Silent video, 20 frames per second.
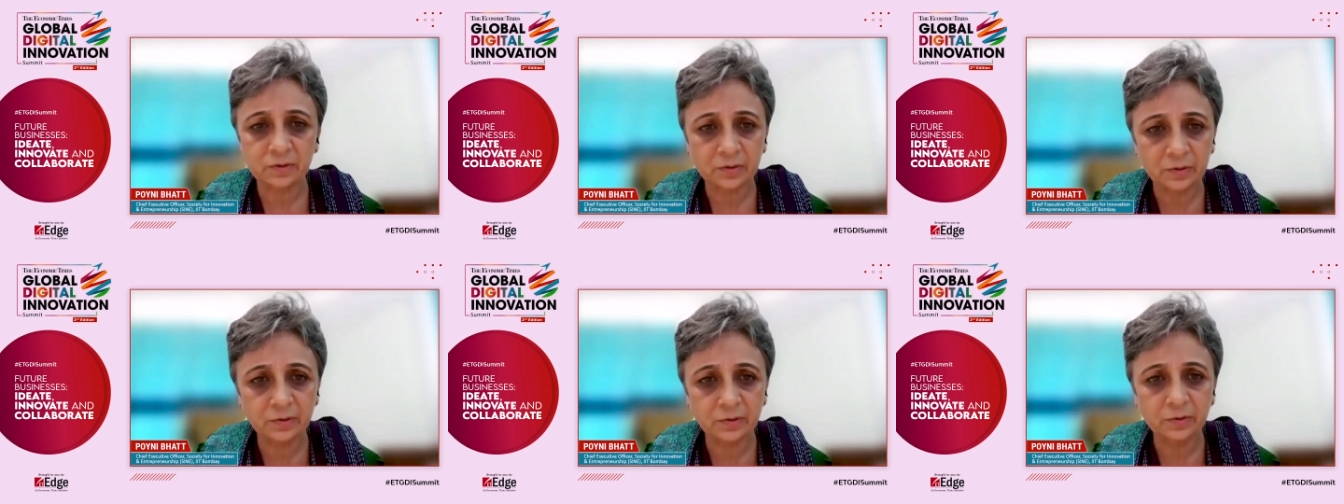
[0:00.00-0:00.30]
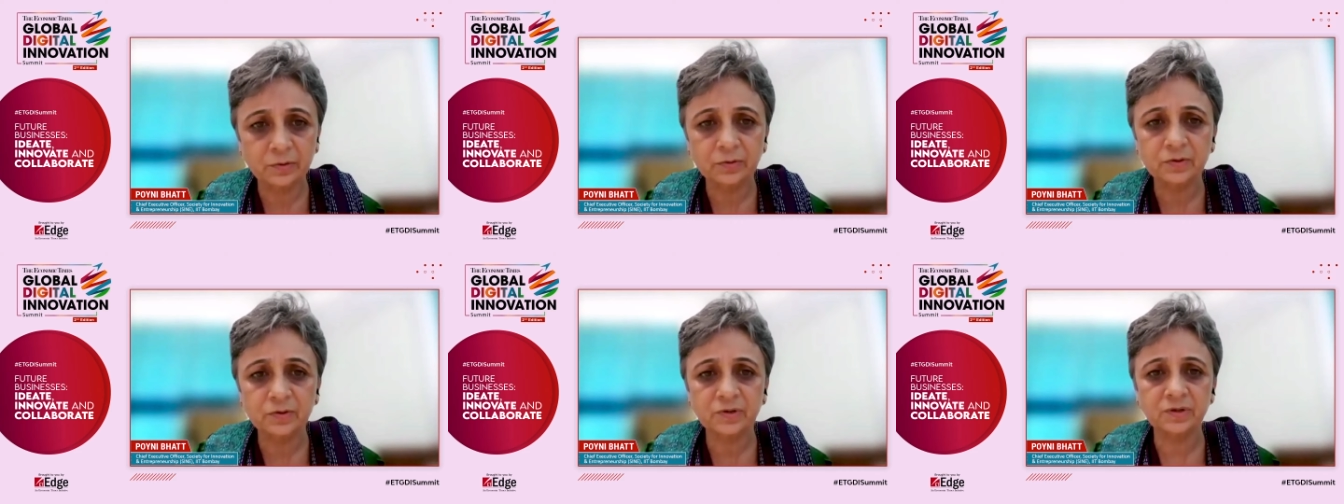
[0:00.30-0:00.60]

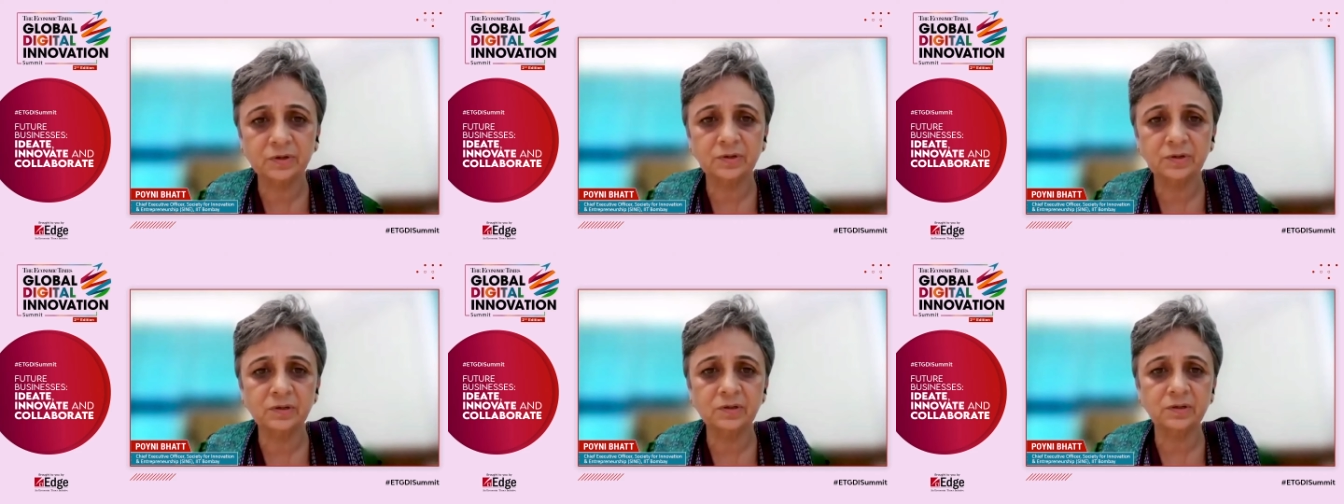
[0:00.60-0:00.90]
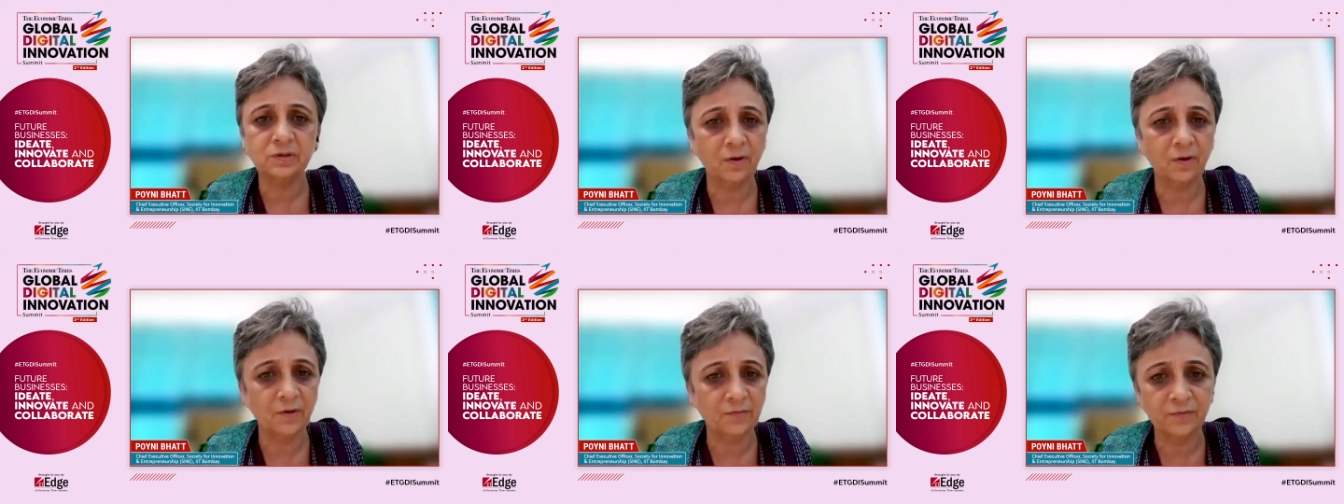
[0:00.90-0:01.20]

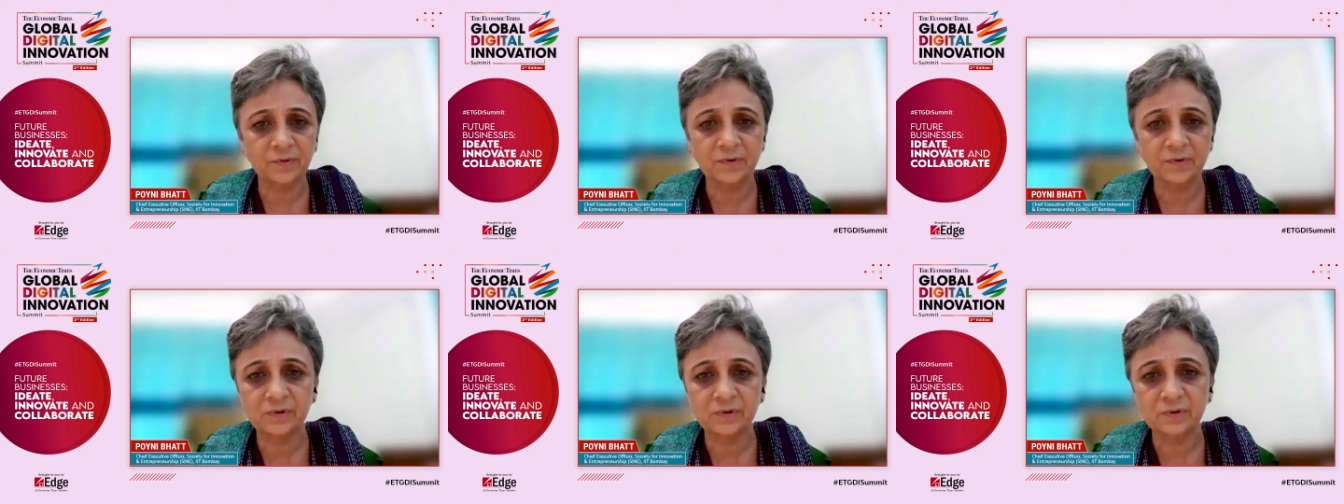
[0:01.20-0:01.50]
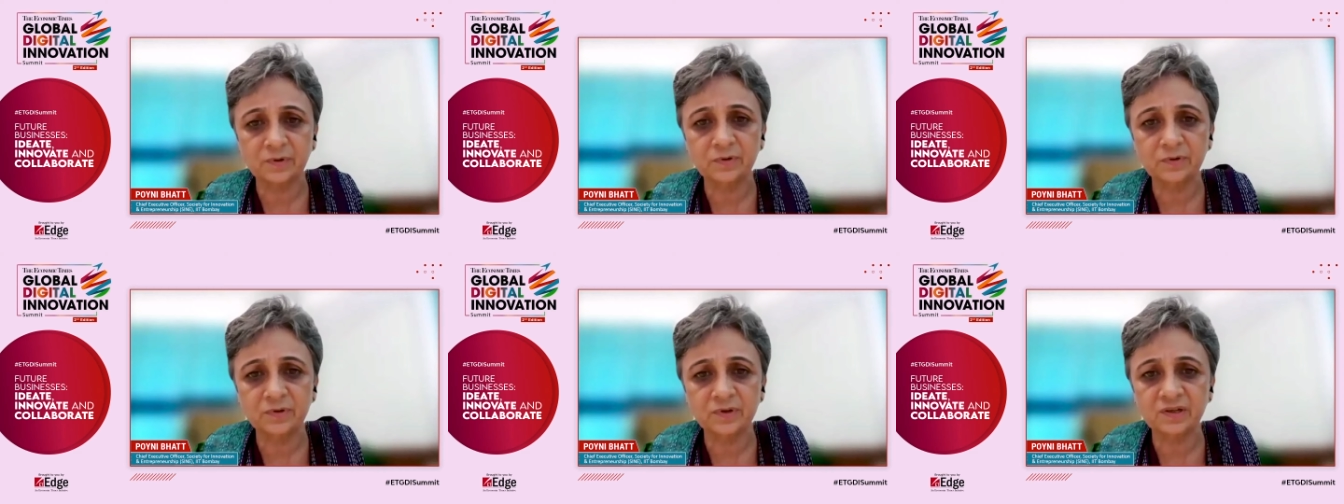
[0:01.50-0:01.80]
solutions, offer
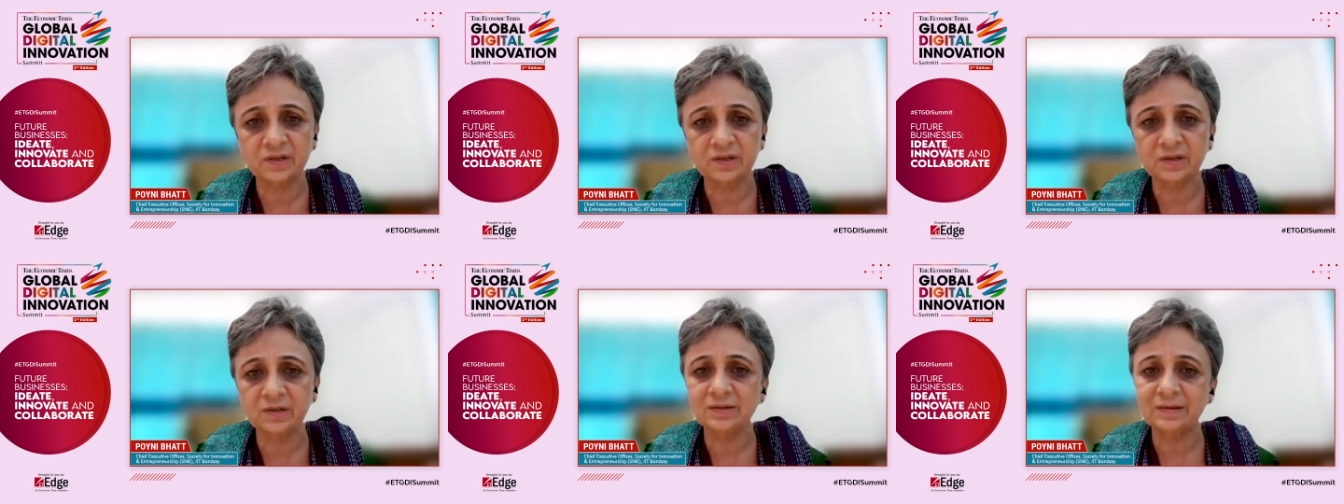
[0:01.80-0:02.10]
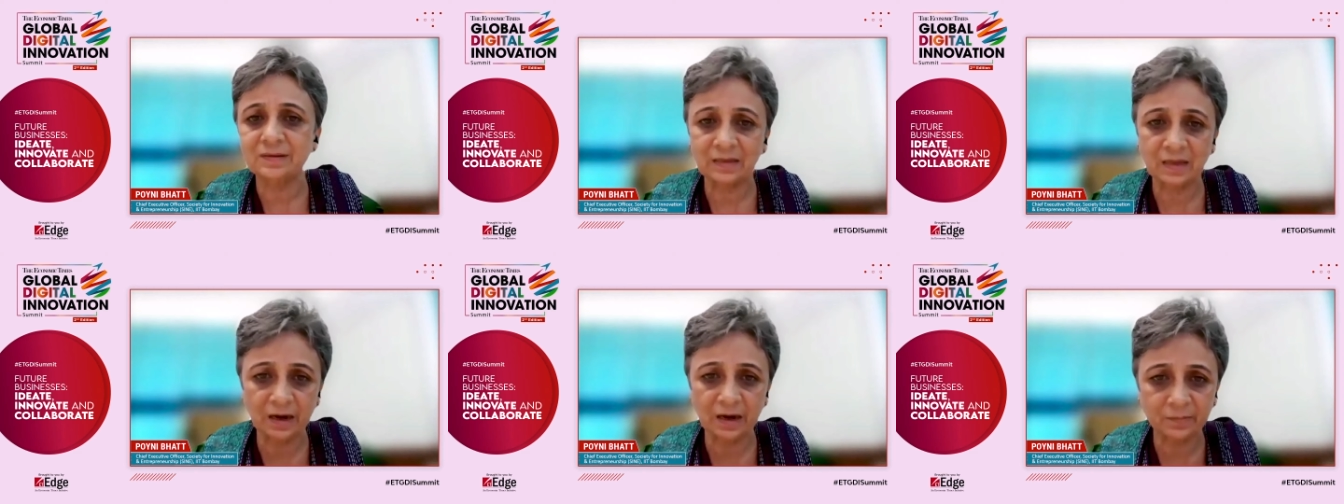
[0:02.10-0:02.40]
solutions
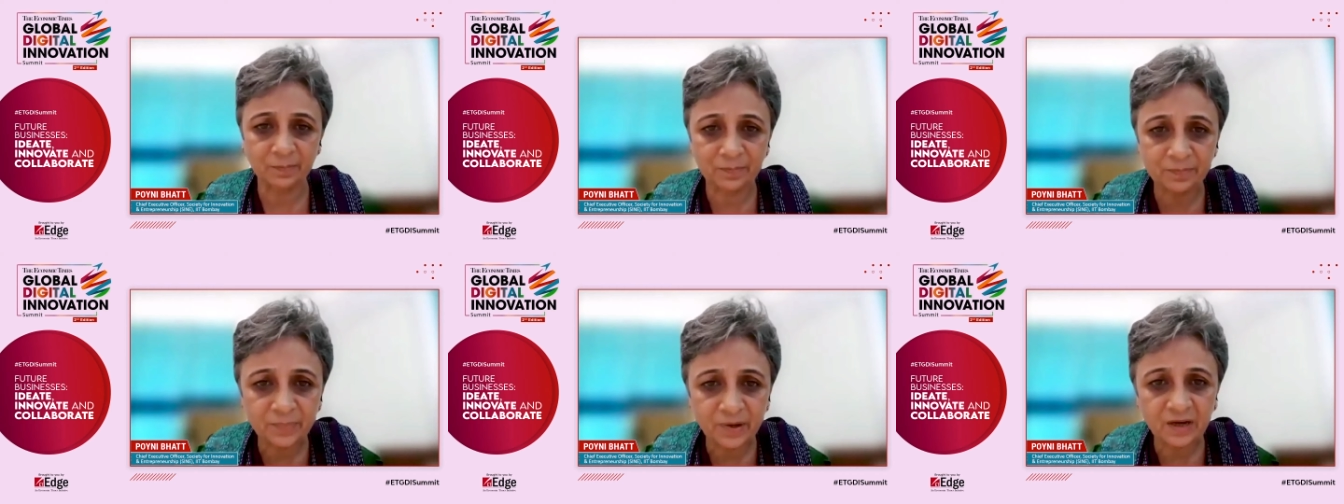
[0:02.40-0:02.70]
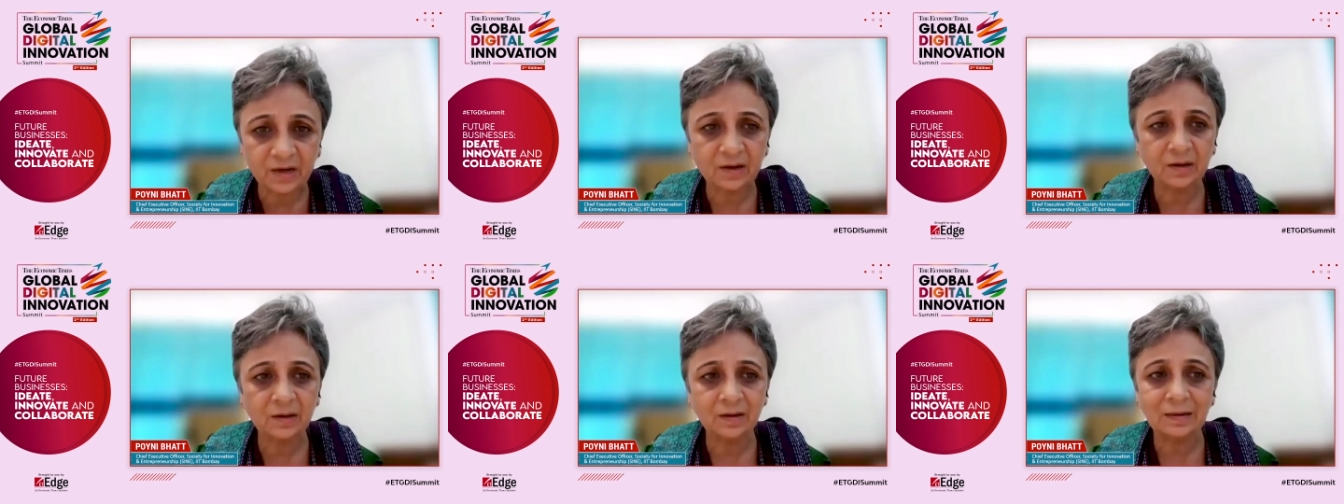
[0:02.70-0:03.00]
that
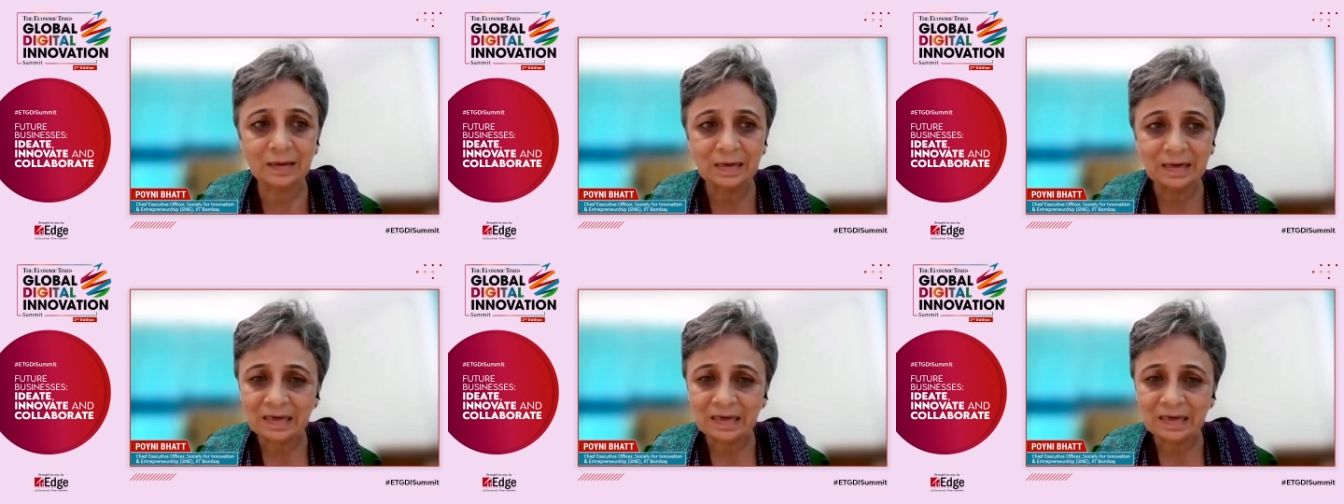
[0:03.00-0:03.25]
bring